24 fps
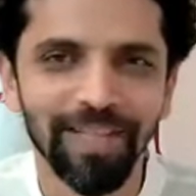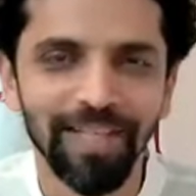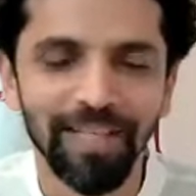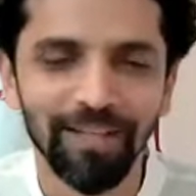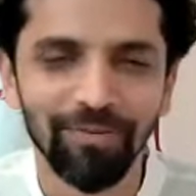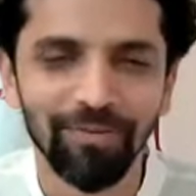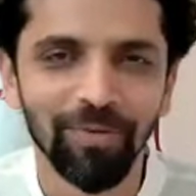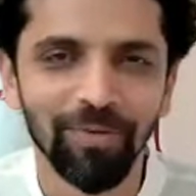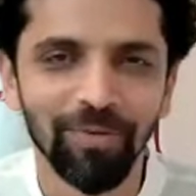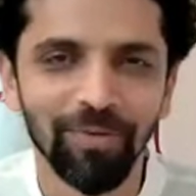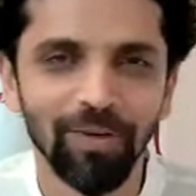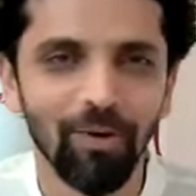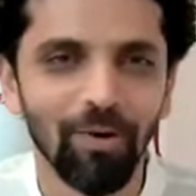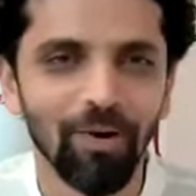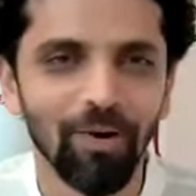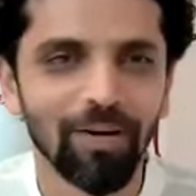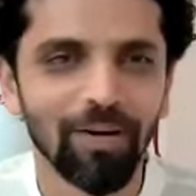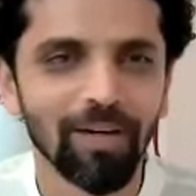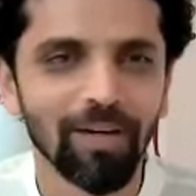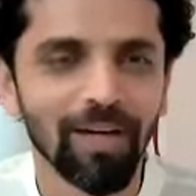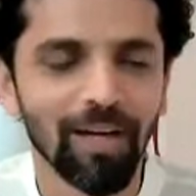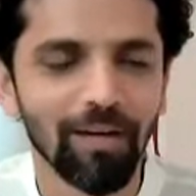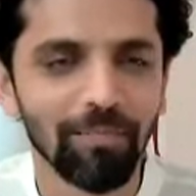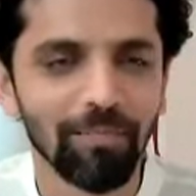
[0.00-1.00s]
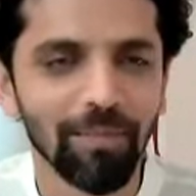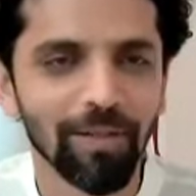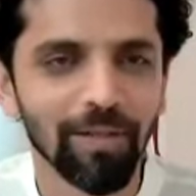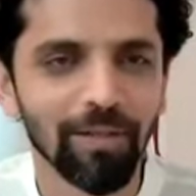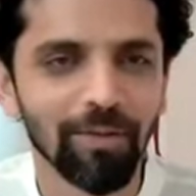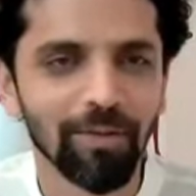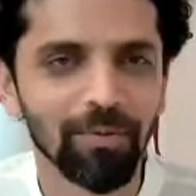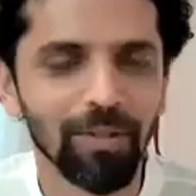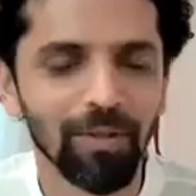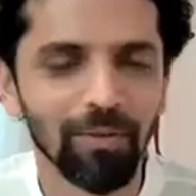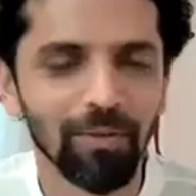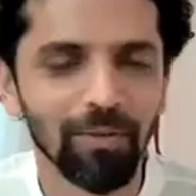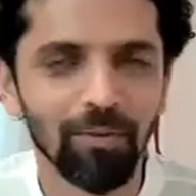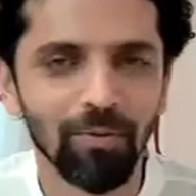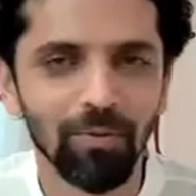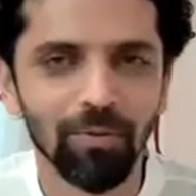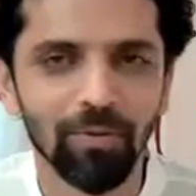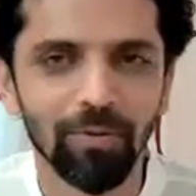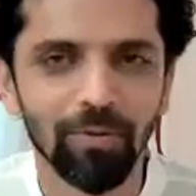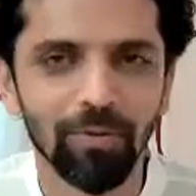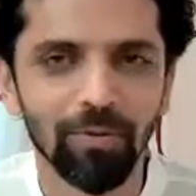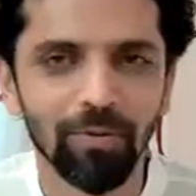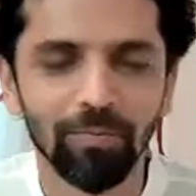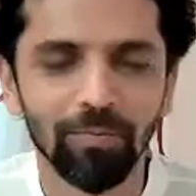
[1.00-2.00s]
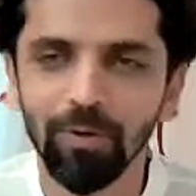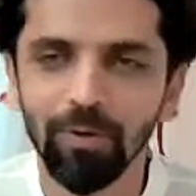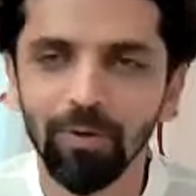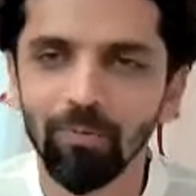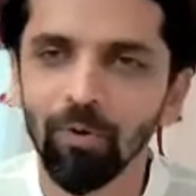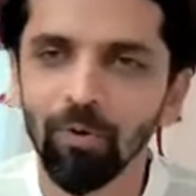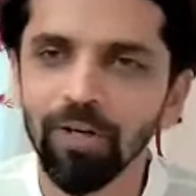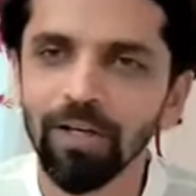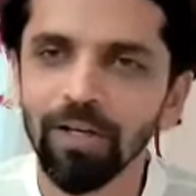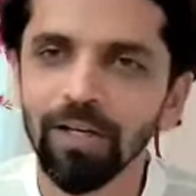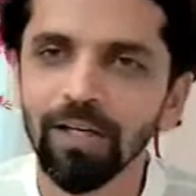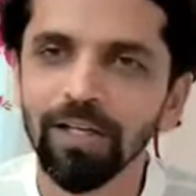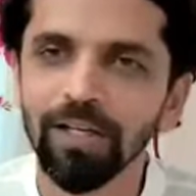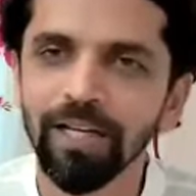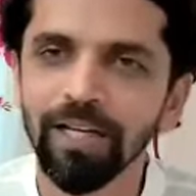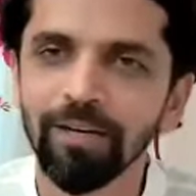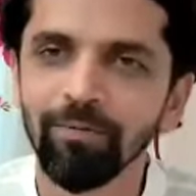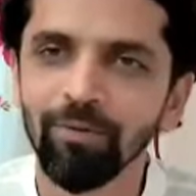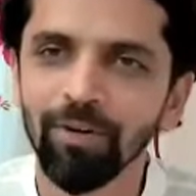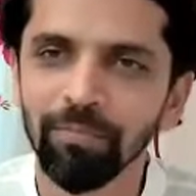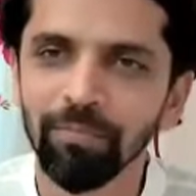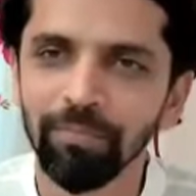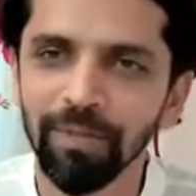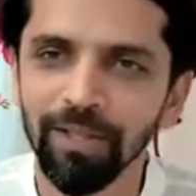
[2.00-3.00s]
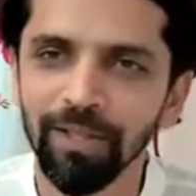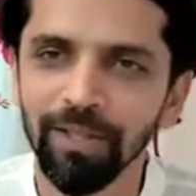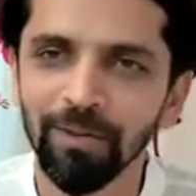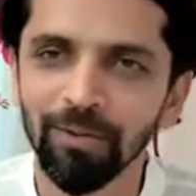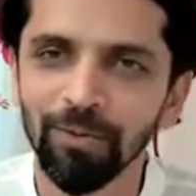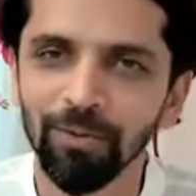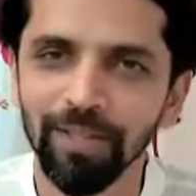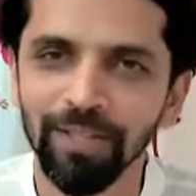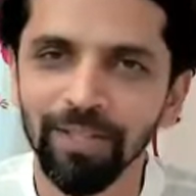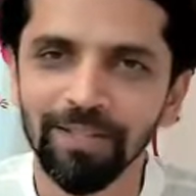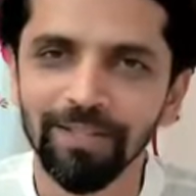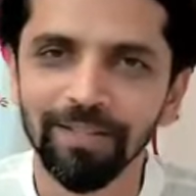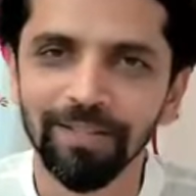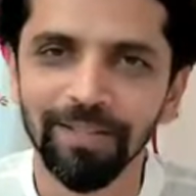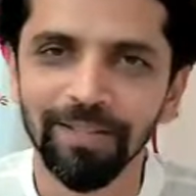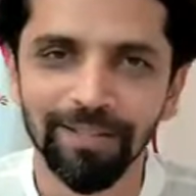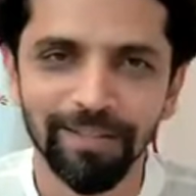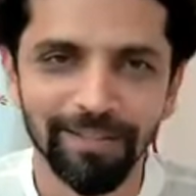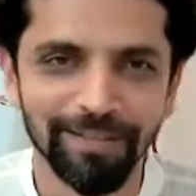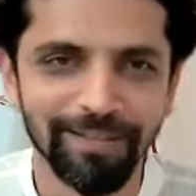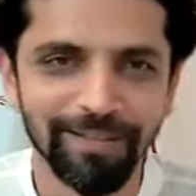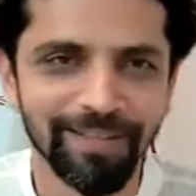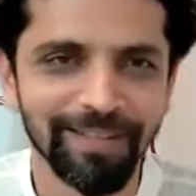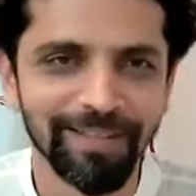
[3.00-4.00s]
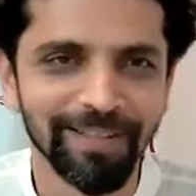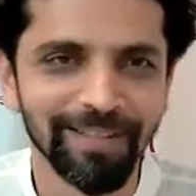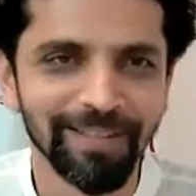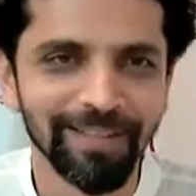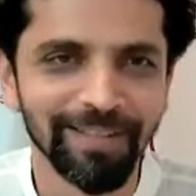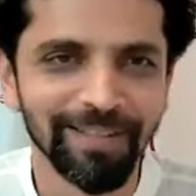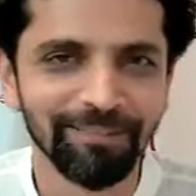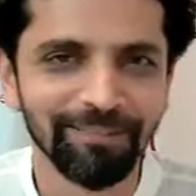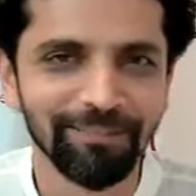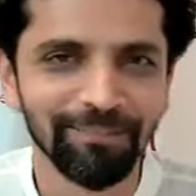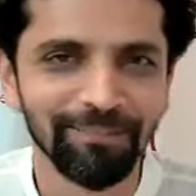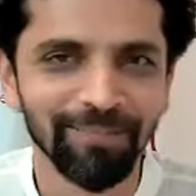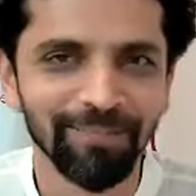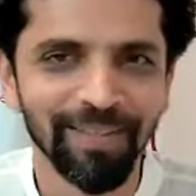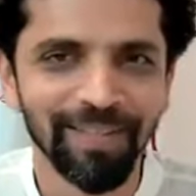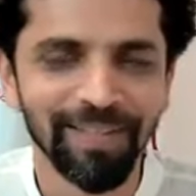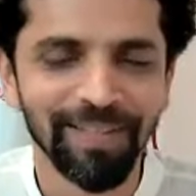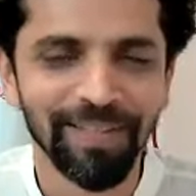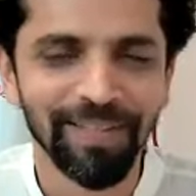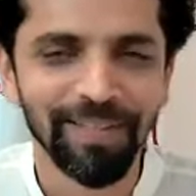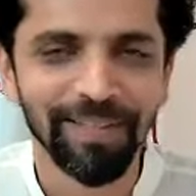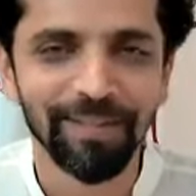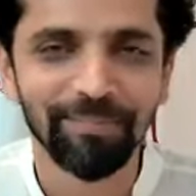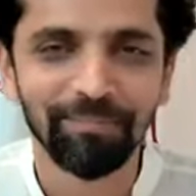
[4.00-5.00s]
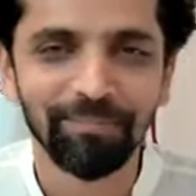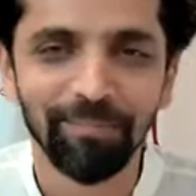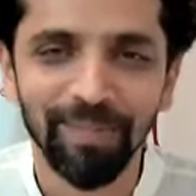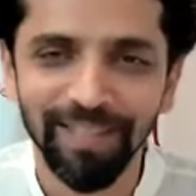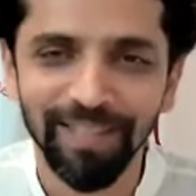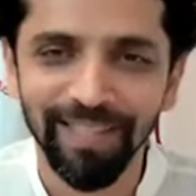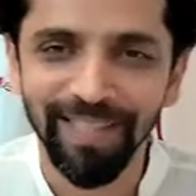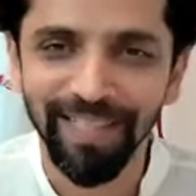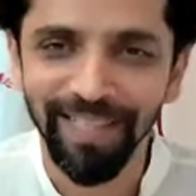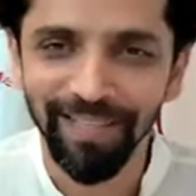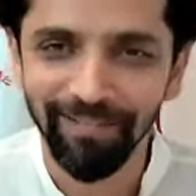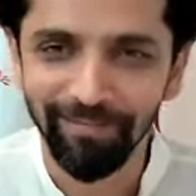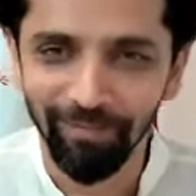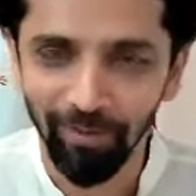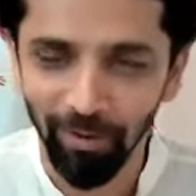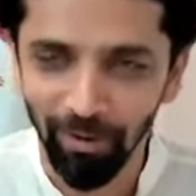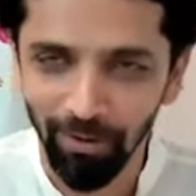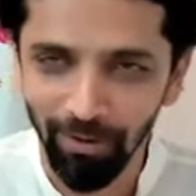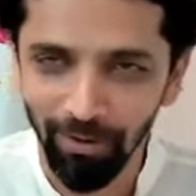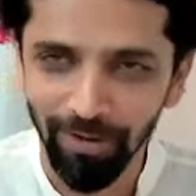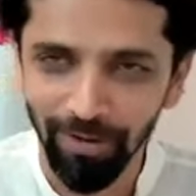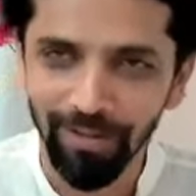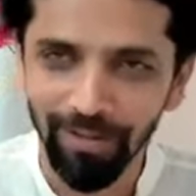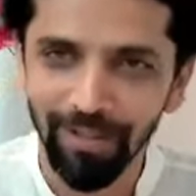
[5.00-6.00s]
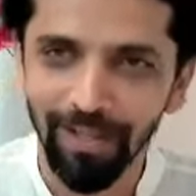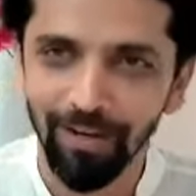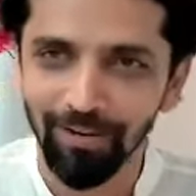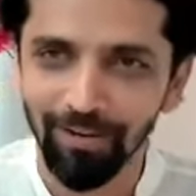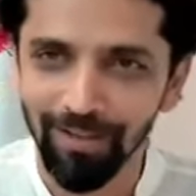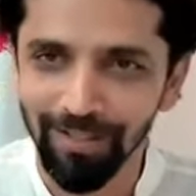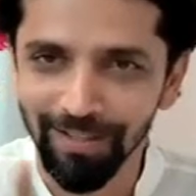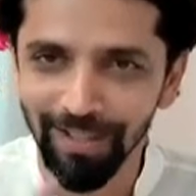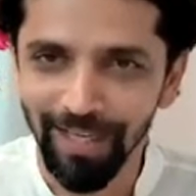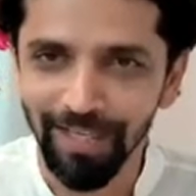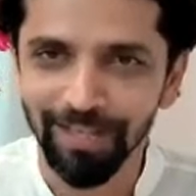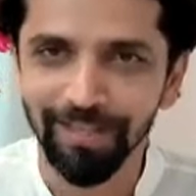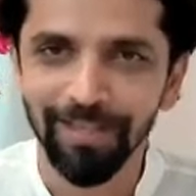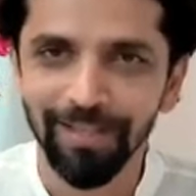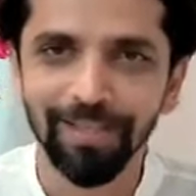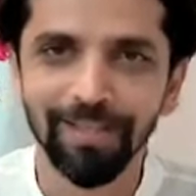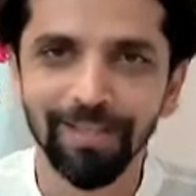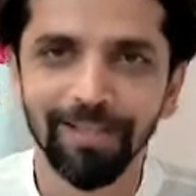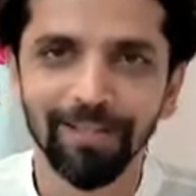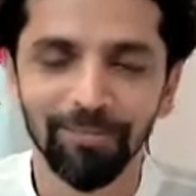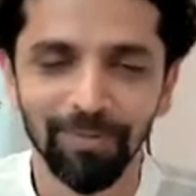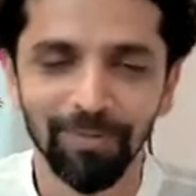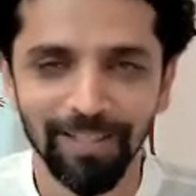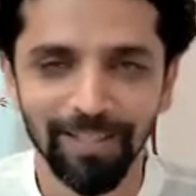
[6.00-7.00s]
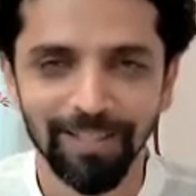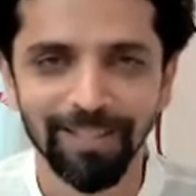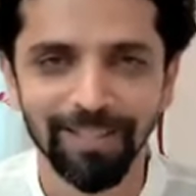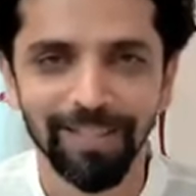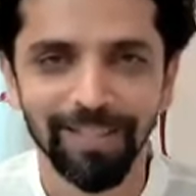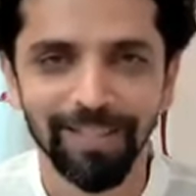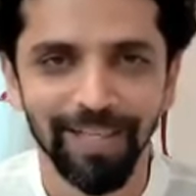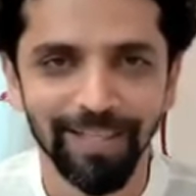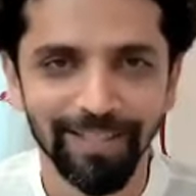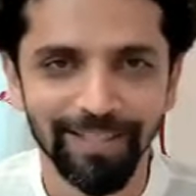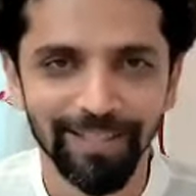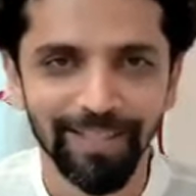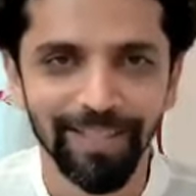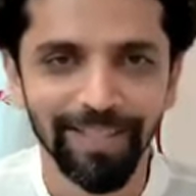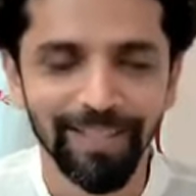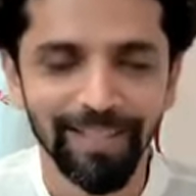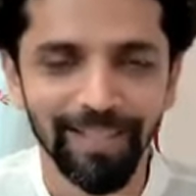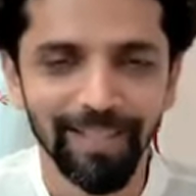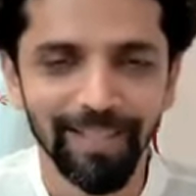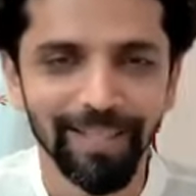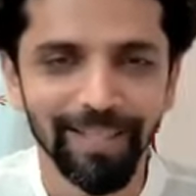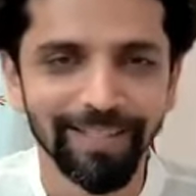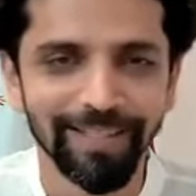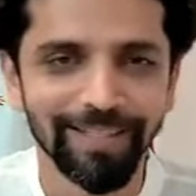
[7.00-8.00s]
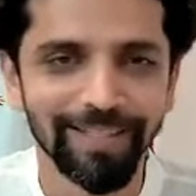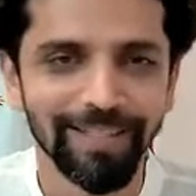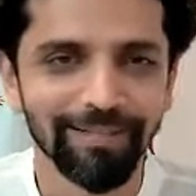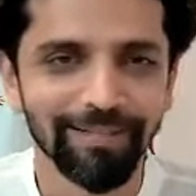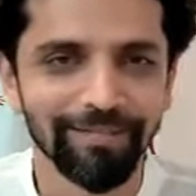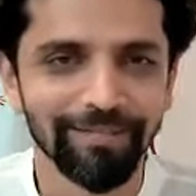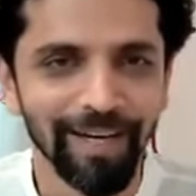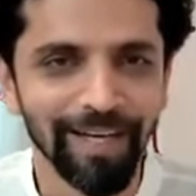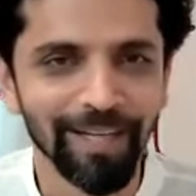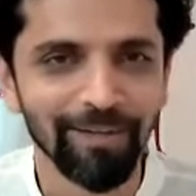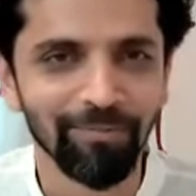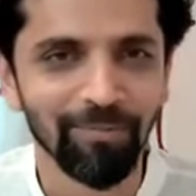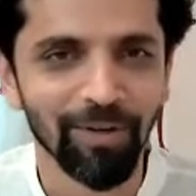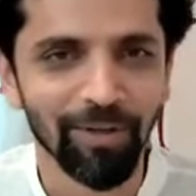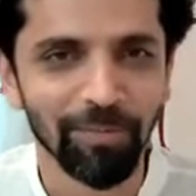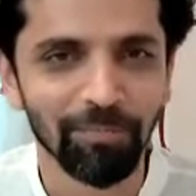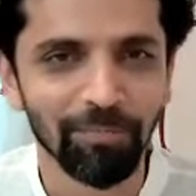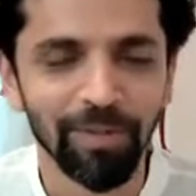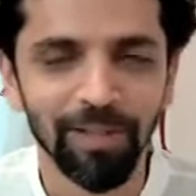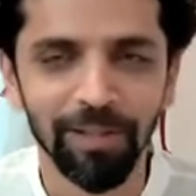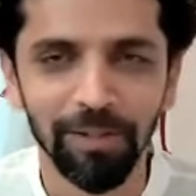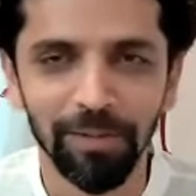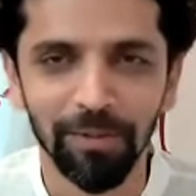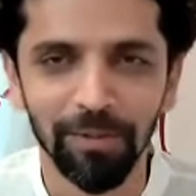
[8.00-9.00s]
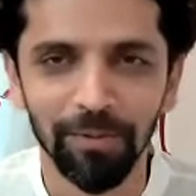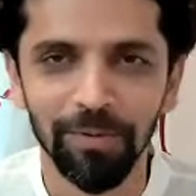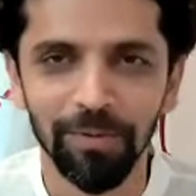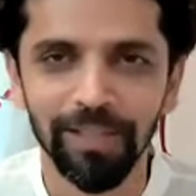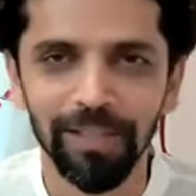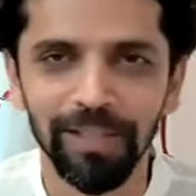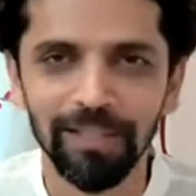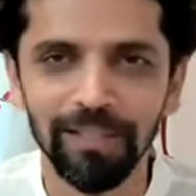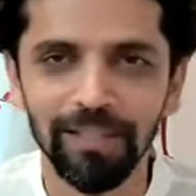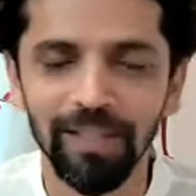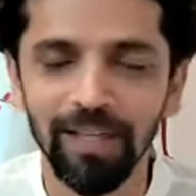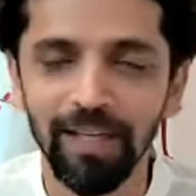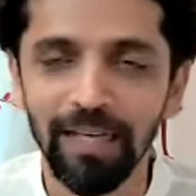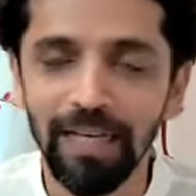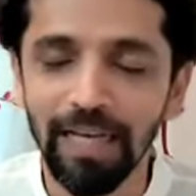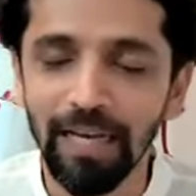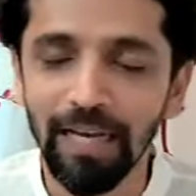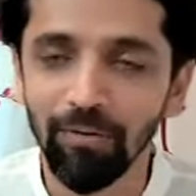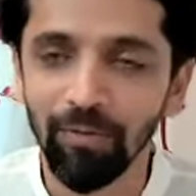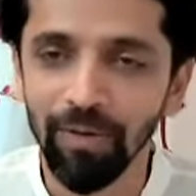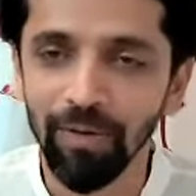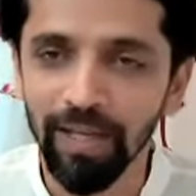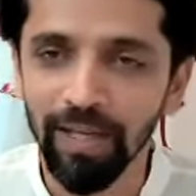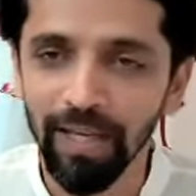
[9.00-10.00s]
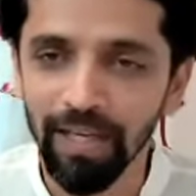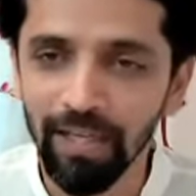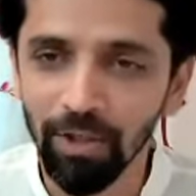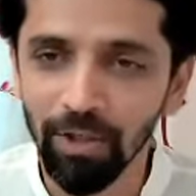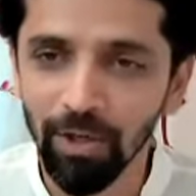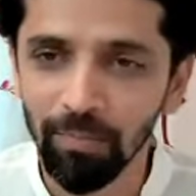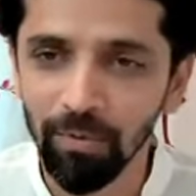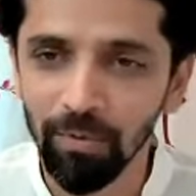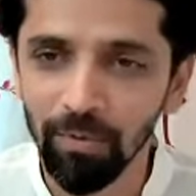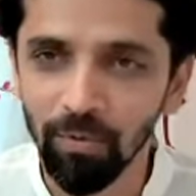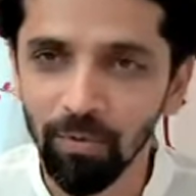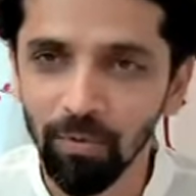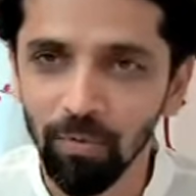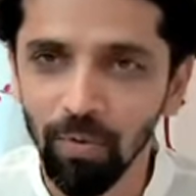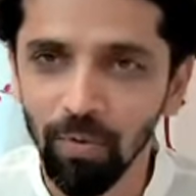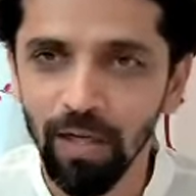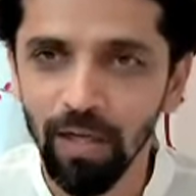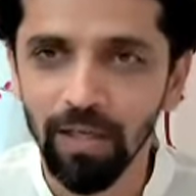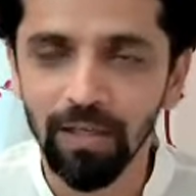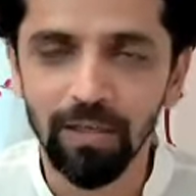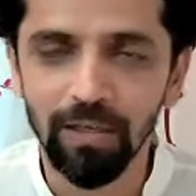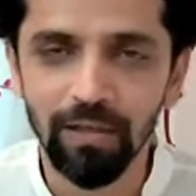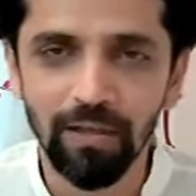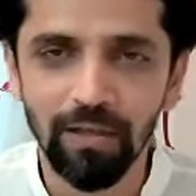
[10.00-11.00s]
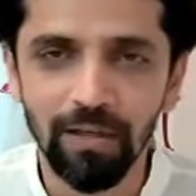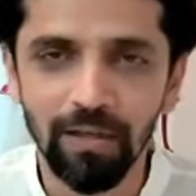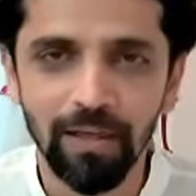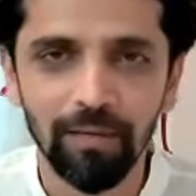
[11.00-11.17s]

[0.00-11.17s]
If we all come into the room, we won't agree what Bindu is, isn't it? But then if all our sadhak, we sit and say, let's define what Bindu is, we can come to one